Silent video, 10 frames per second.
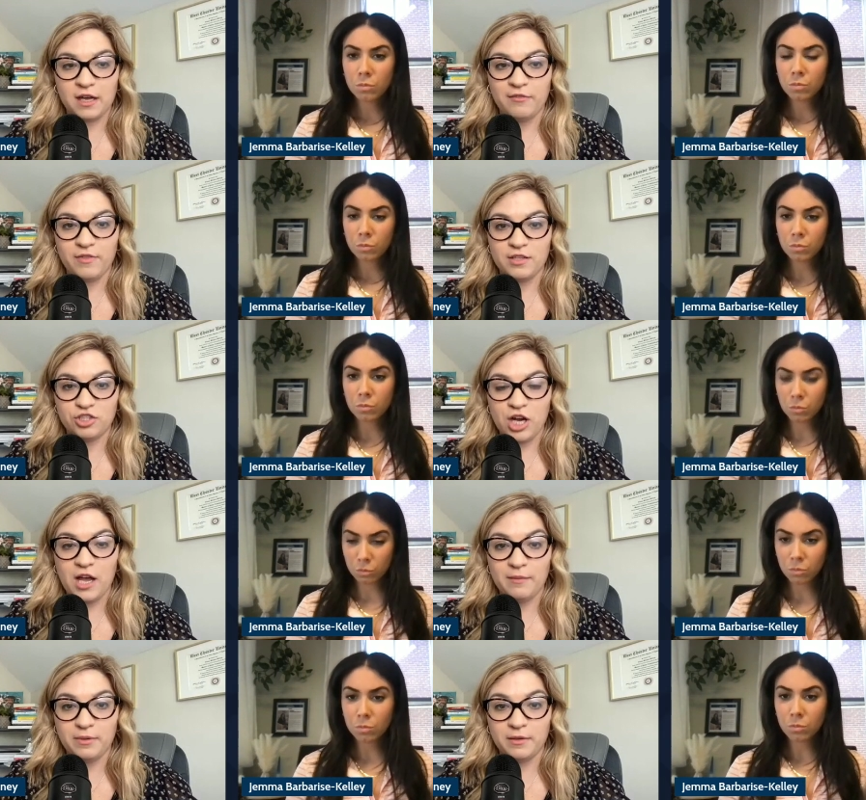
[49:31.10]
Speaker 1: of this
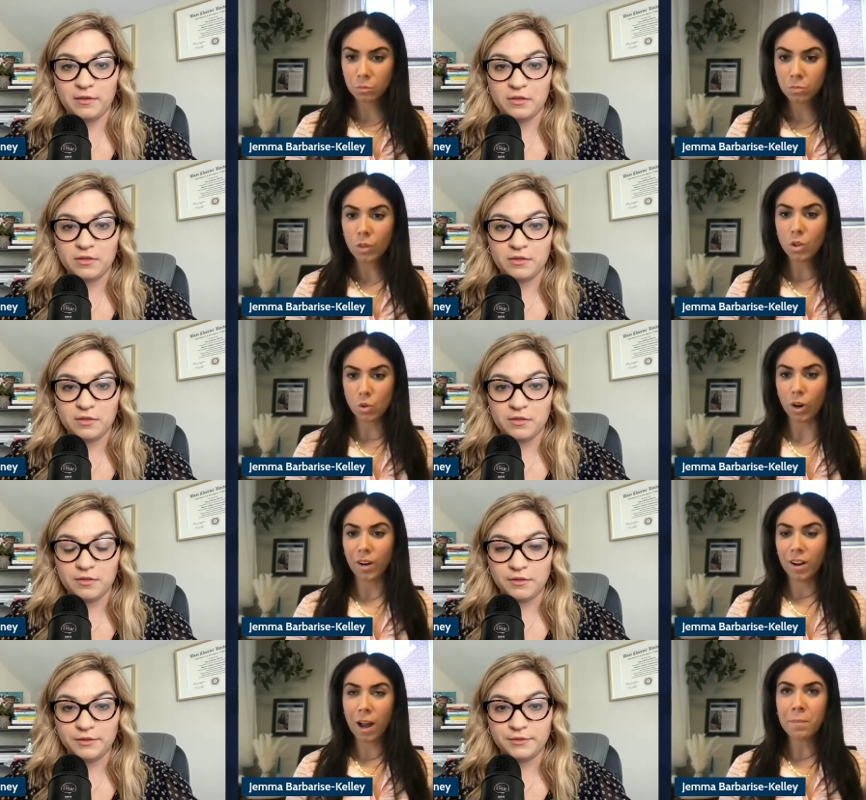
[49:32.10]
job?
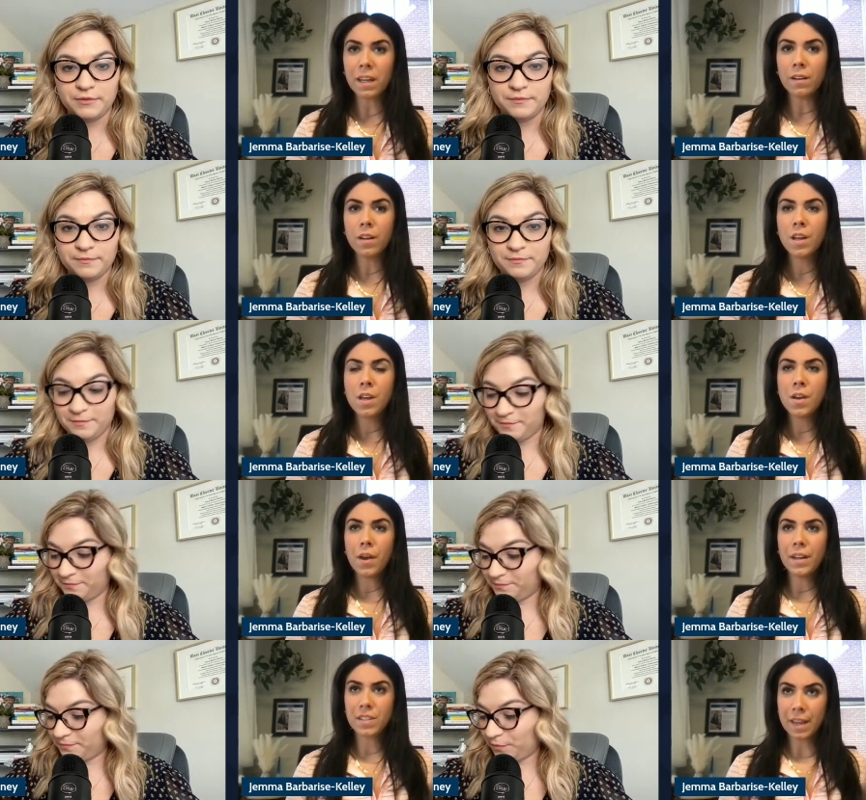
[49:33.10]
Speaker 2: Sure. I mean,
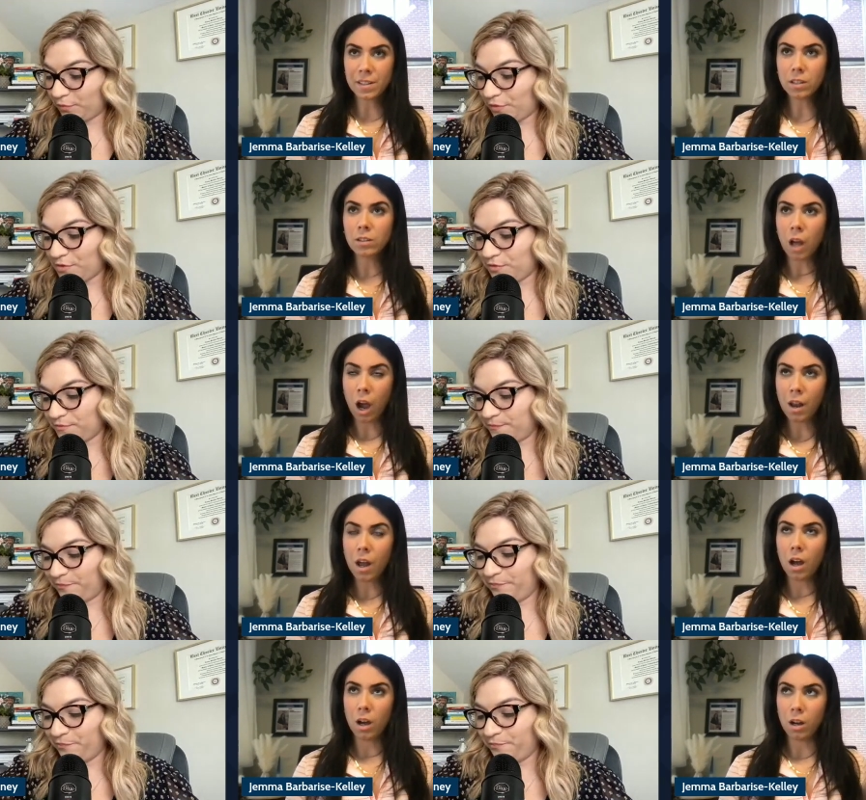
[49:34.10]
it takes a lot
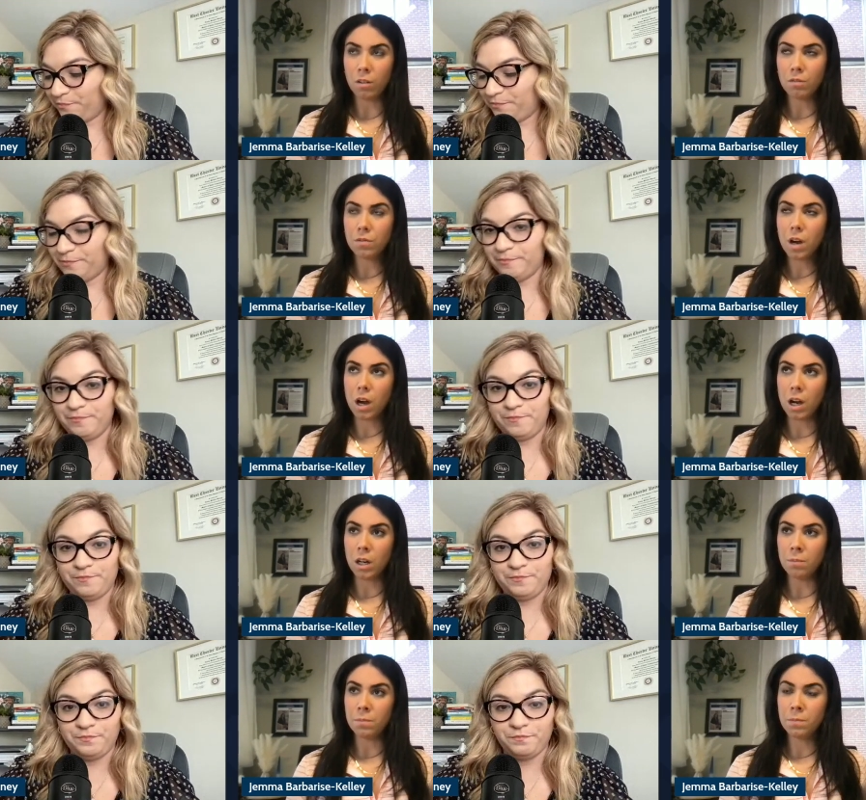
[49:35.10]
of
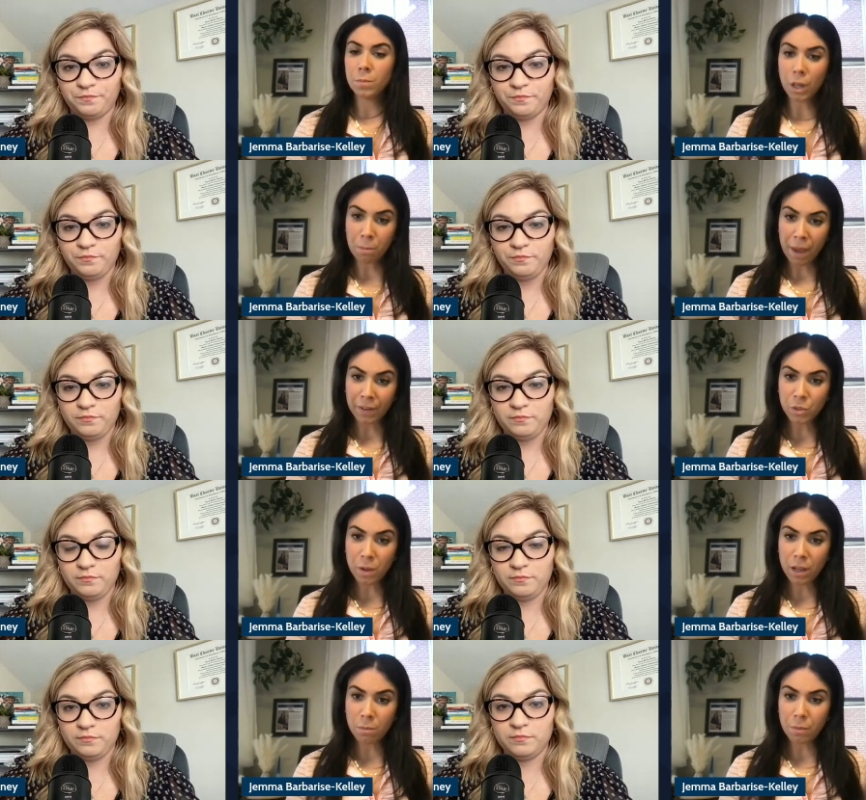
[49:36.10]
time
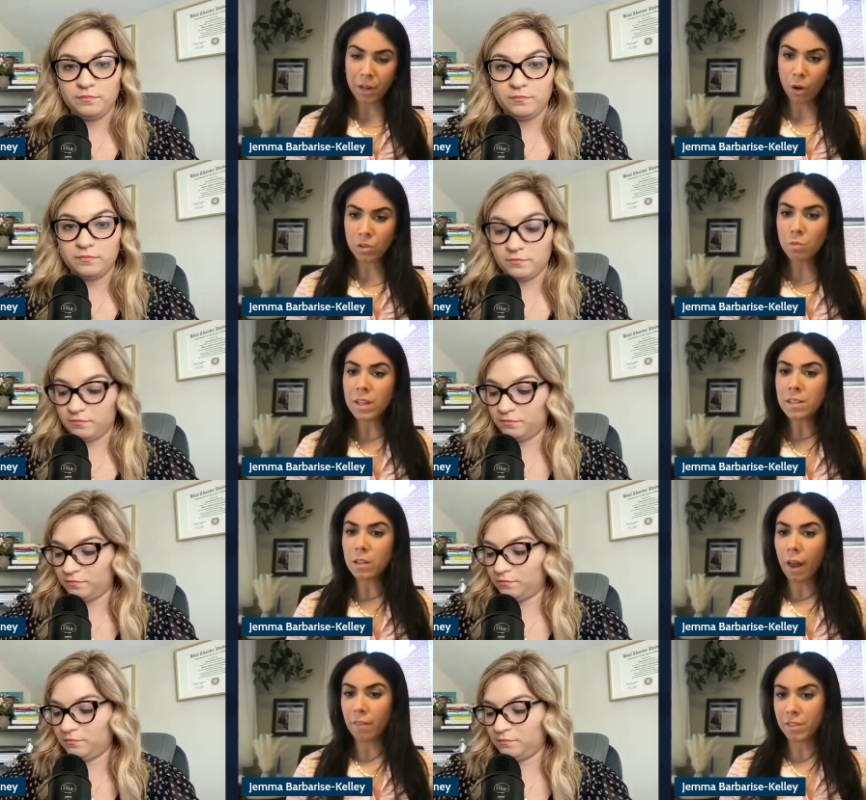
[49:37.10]
management, but it also takes a lot of